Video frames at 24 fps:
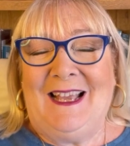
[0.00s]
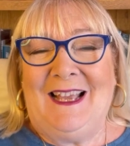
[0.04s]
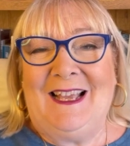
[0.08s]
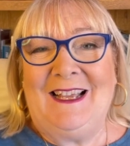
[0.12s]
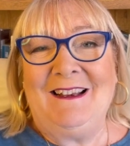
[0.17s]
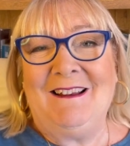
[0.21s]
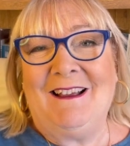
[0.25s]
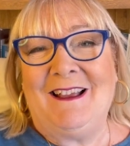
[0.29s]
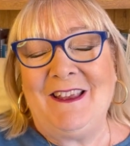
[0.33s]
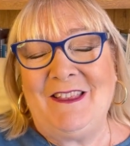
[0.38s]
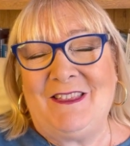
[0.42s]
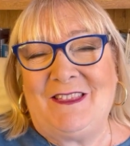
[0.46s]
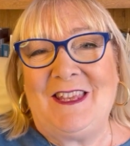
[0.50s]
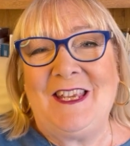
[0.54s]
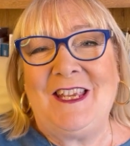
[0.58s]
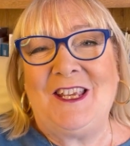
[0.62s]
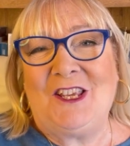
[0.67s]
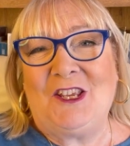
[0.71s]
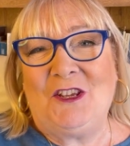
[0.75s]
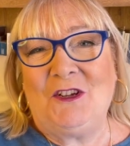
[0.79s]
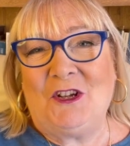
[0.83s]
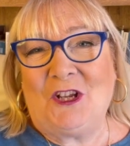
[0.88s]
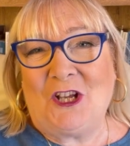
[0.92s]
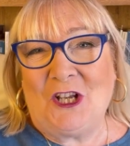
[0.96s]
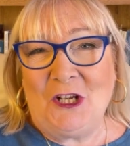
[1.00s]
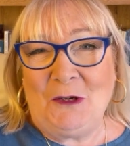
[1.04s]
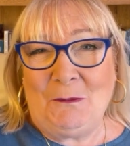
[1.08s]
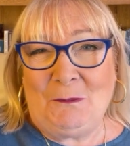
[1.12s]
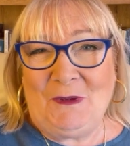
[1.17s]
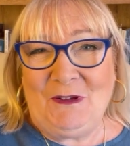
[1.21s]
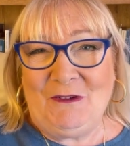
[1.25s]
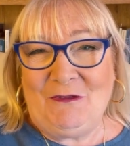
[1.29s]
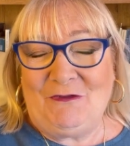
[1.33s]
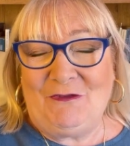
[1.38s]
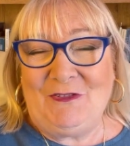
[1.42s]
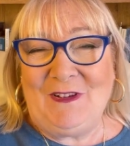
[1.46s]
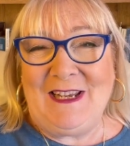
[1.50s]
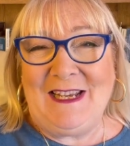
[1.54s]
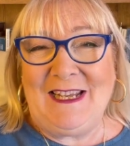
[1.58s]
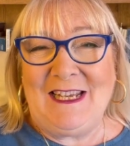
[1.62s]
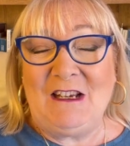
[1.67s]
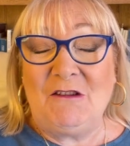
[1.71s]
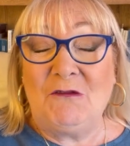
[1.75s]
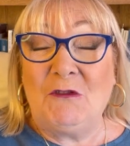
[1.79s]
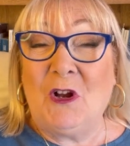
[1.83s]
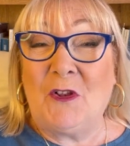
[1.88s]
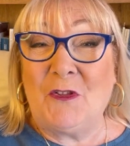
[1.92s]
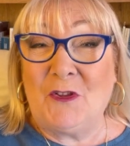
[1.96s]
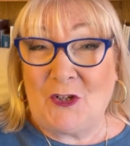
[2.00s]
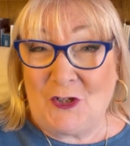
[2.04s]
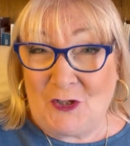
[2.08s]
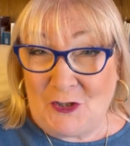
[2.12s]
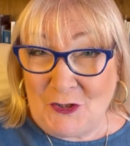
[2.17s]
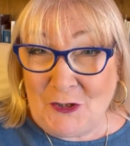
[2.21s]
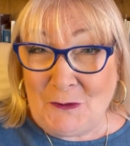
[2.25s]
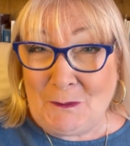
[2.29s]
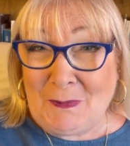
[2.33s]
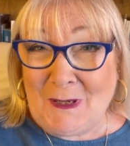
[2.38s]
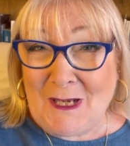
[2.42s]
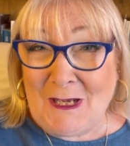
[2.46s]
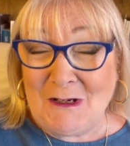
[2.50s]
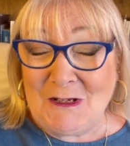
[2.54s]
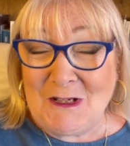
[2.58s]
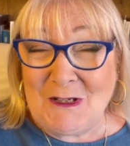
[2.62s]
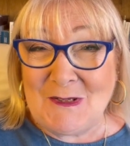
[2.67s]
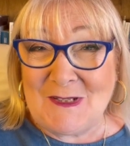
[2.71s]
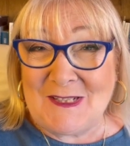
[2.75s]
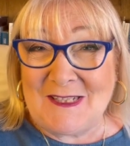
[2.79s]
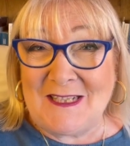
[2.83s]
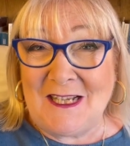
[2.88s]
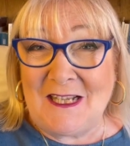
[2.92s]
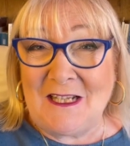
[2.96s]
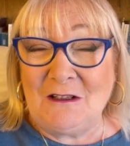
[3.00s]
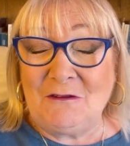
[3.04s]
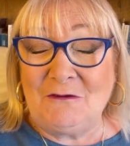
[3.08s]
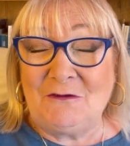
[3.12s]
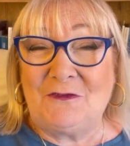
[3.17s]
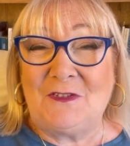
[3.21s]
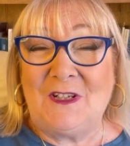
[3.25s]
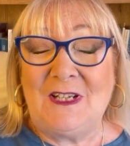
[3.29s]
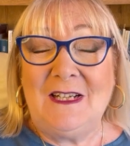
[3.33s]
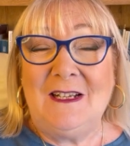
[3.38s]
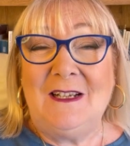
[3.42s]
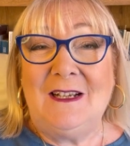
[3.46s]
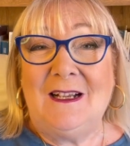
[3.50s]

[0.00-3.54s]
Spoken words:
And I think you're going to be feeling rather good about yourself.